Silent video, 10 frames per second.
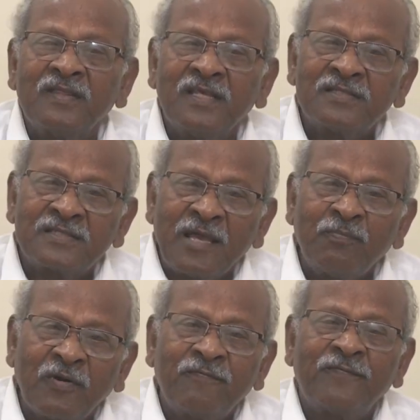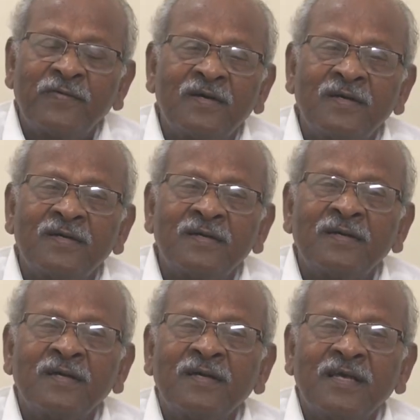this type of uh,
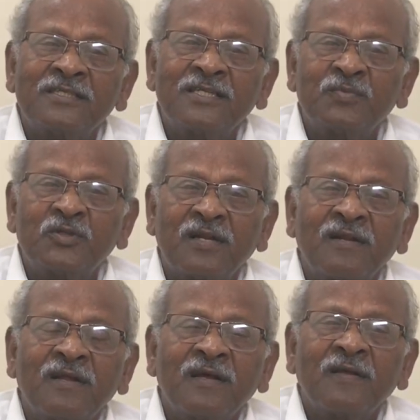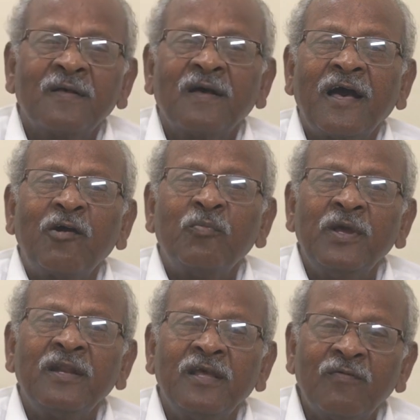exemption have
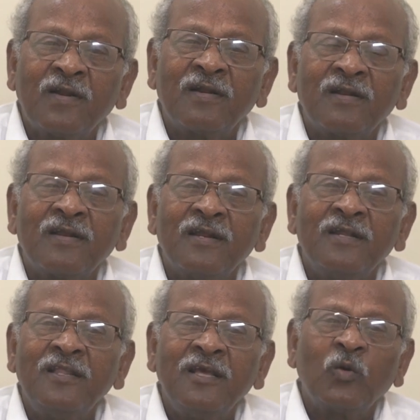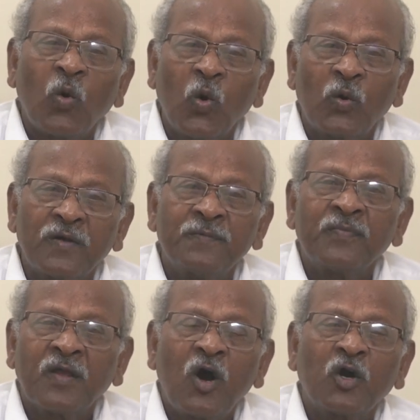been given in the code,
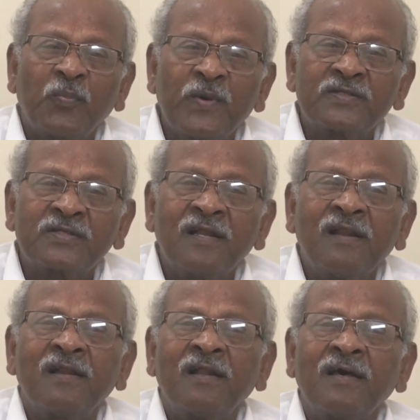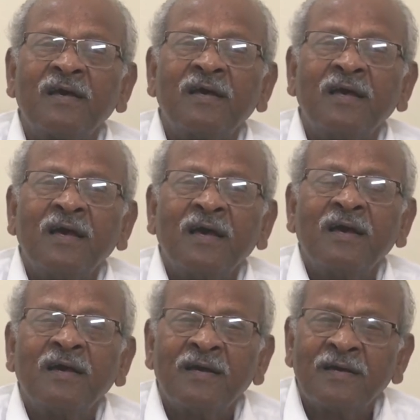occupational uh,
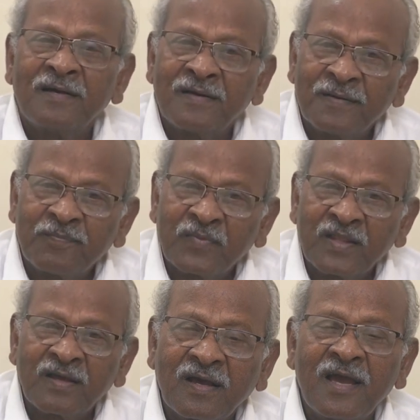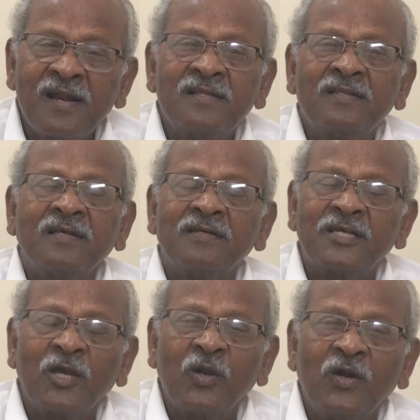um, health, uh,
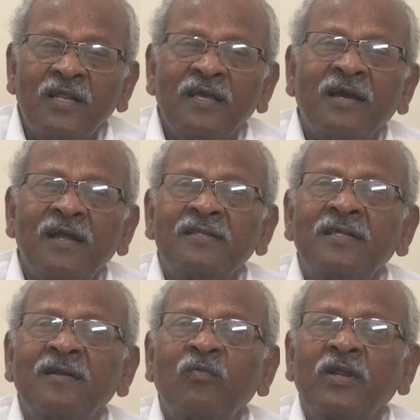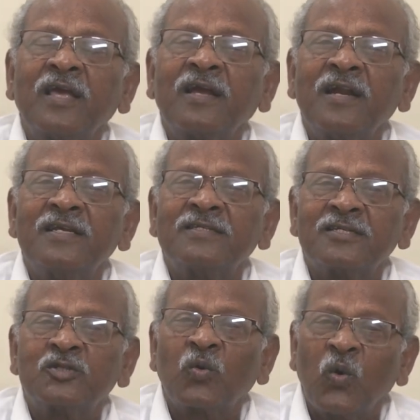security, health and working
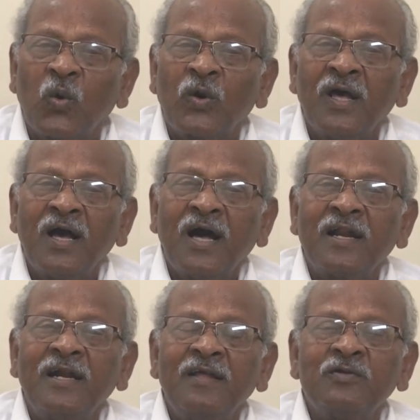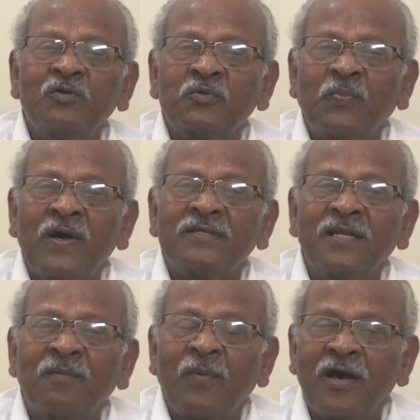conditions code already which was
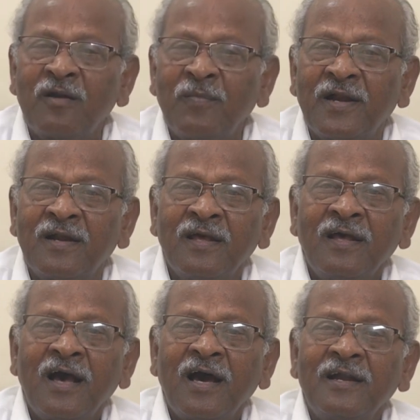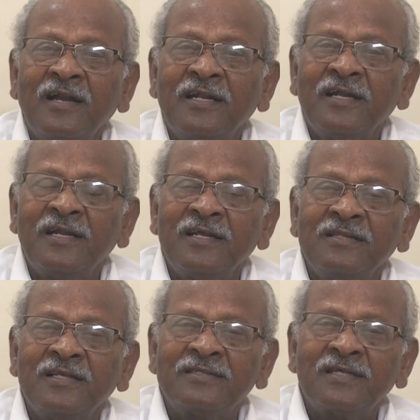passed in parliament. Already it,
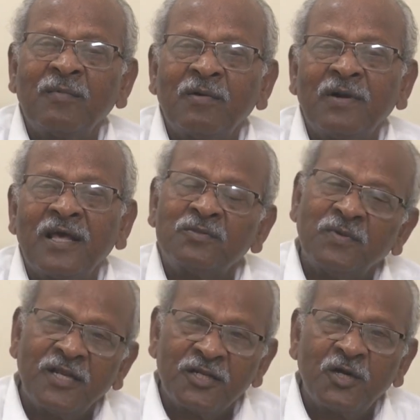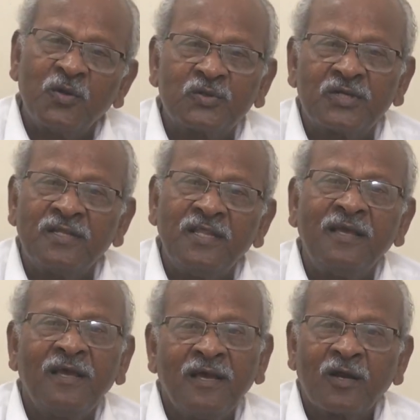it, this amendment has been introduced in
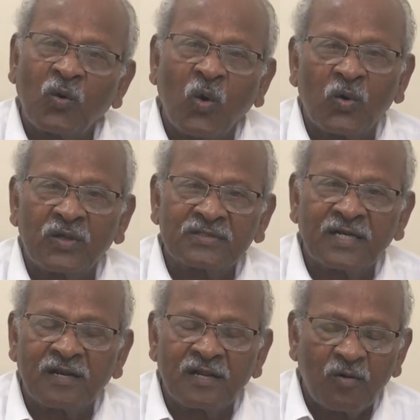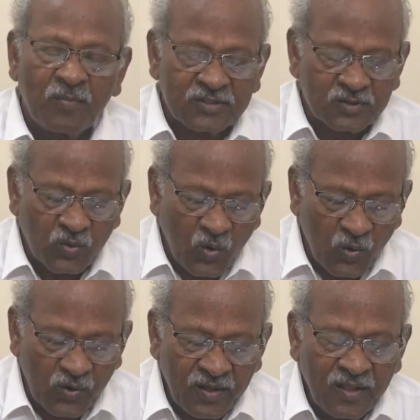the code, central government's
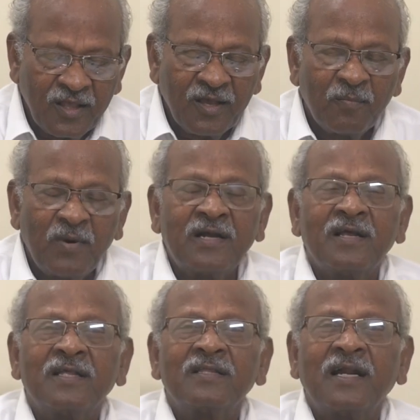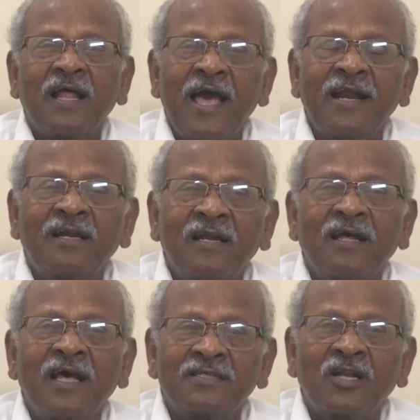code. But that act
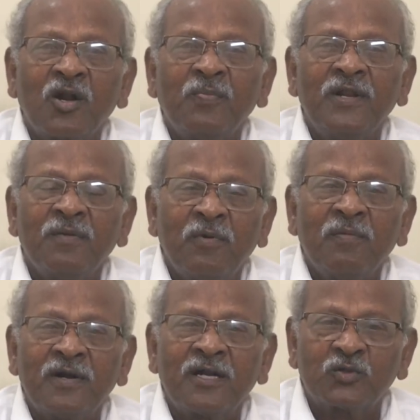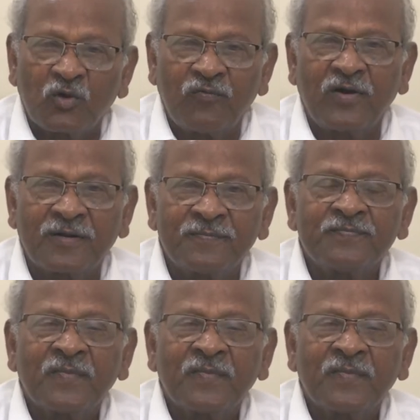has not been implemented so far.